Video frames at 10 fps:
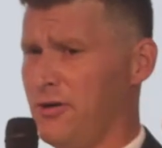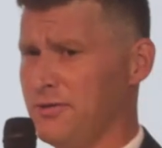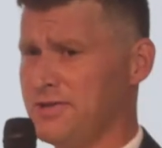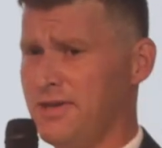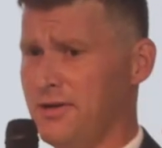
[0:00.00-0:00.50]

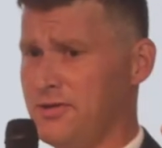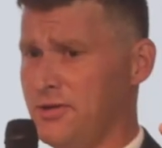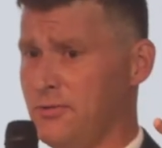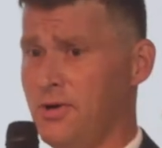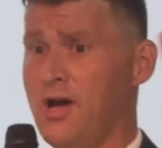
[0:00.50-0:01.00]
hookers in there
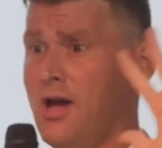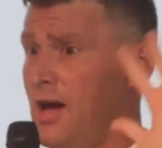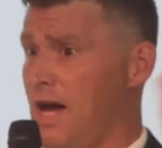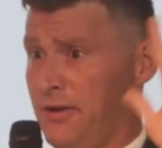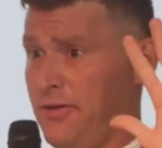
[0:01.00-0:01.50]
too,
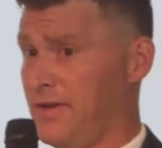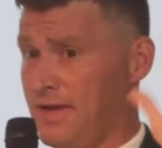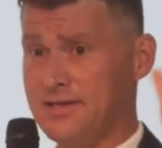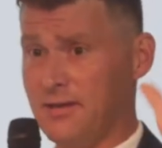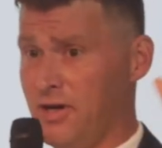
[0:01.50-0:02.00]
and you think
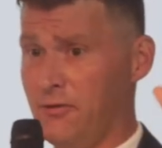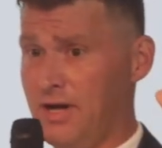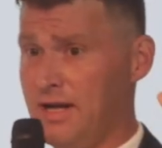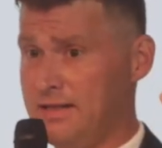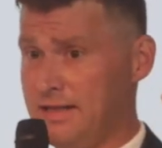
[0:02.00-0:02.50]
that's gonna be a
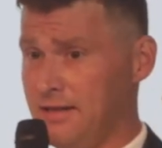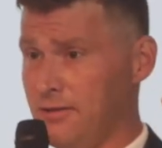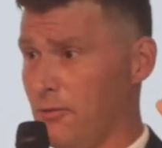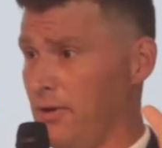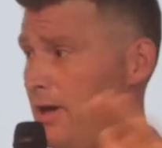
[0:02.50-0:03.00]
great
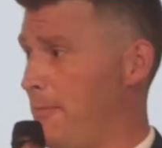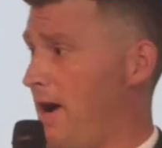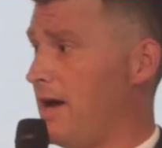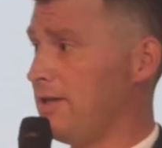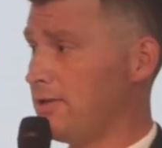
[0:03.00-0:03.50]
idea, or like a
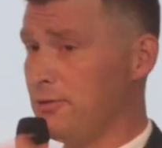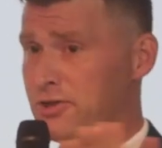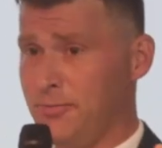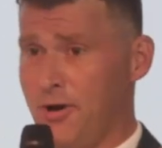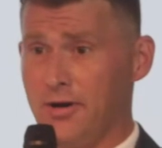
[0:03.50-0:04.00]
body
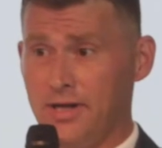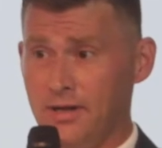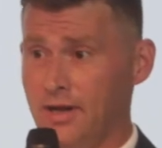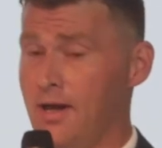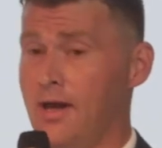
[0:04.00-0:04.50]
sushi
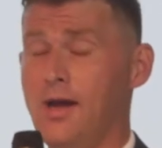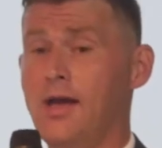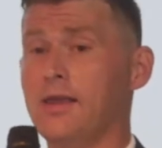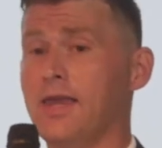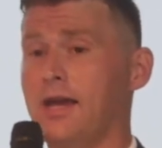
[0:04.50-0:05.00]
party,
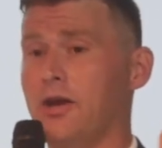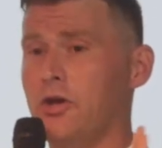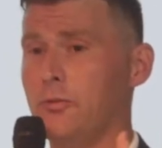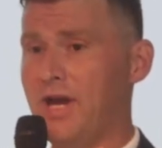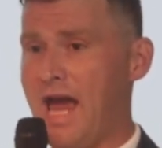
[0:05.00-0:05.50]
like
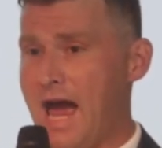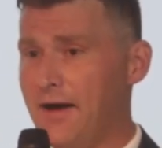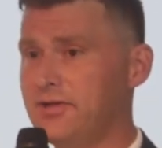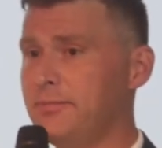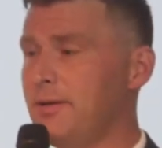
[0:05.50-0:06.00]
we
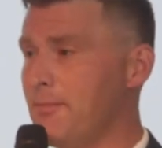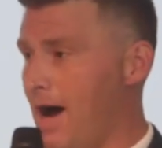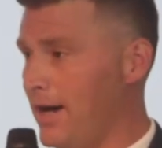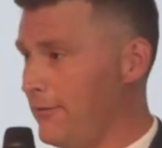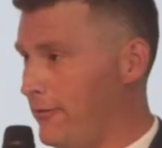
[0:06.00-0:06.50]
have to be
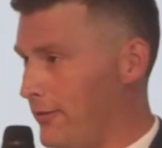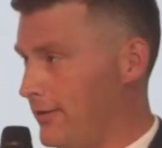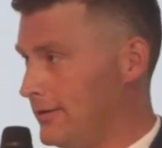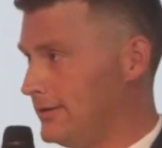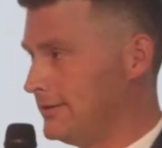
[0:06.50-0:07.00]

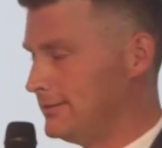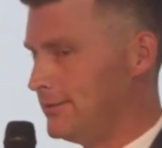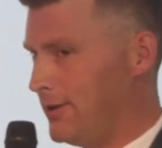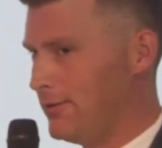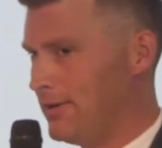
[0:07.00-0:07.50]
mindful.
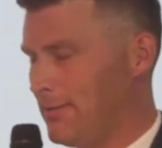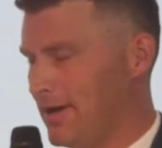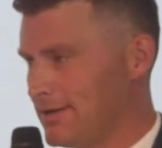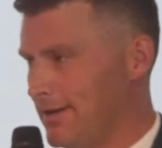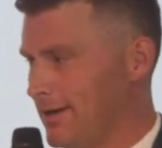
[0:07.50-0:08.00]
No, I'm not
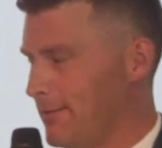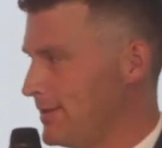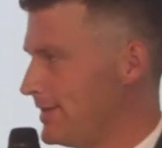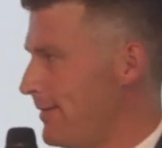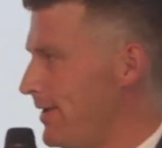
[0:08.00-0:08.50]
gonna say that
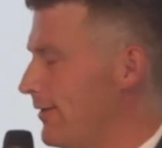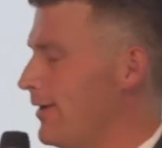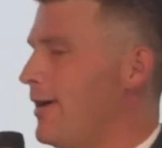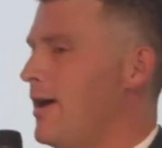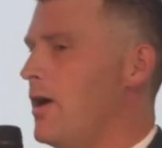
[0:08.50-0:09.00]
company's name
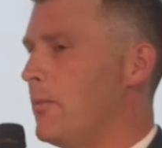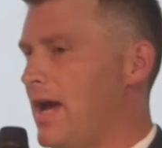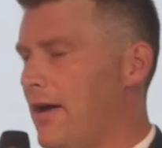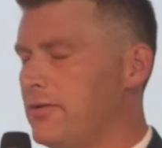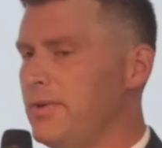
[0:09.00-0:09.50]
either. We
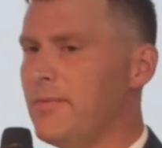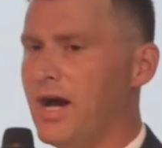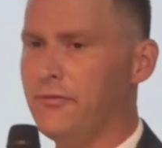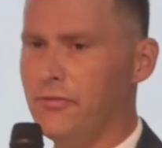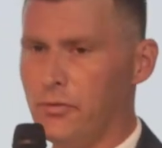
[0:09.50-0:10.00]
have to be
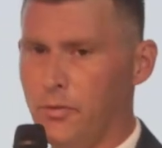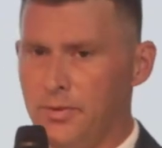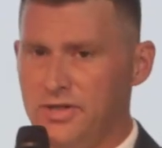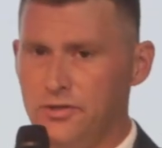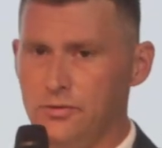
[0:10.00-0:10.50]
mindful in what
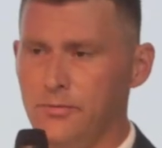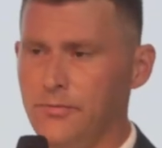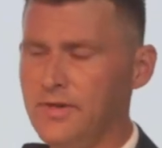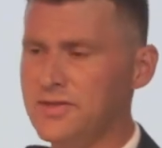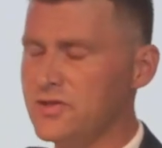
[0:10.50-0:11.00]
we do.
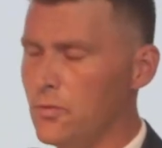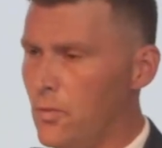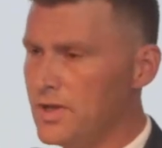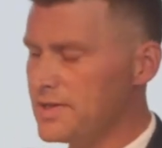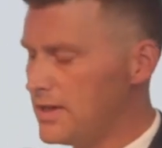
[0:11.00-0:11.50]
This is a
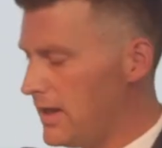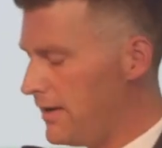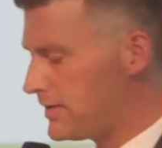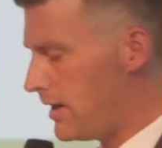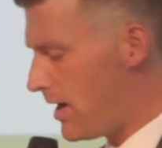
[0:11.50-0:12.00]
once in a
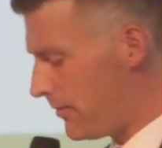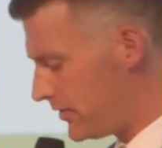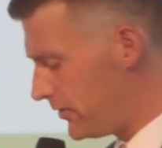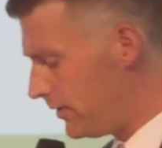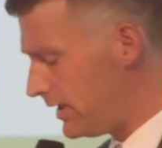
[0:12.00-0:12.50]
lifetime
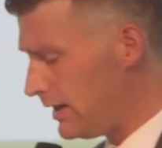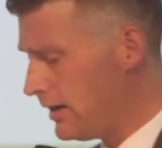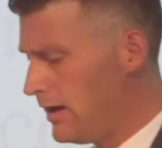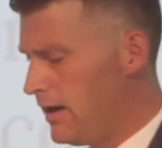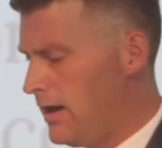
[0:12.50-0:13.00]
opportunity.